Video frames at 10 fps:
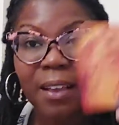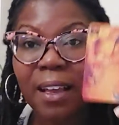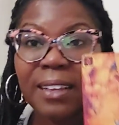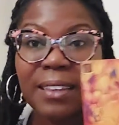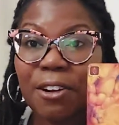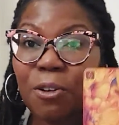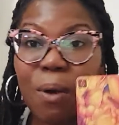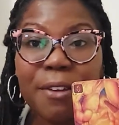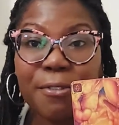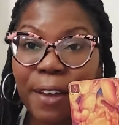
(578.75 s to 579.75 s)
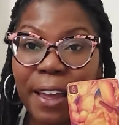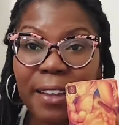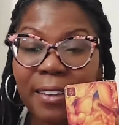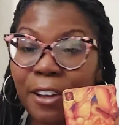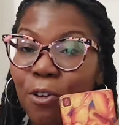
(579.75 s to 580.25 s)
And they don't want to
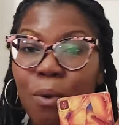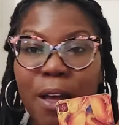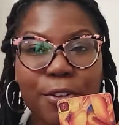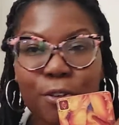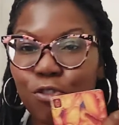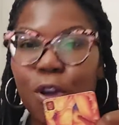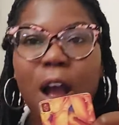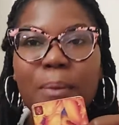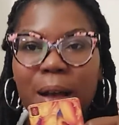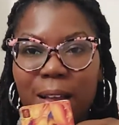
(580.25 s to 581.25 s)
fight. They don't want no drama.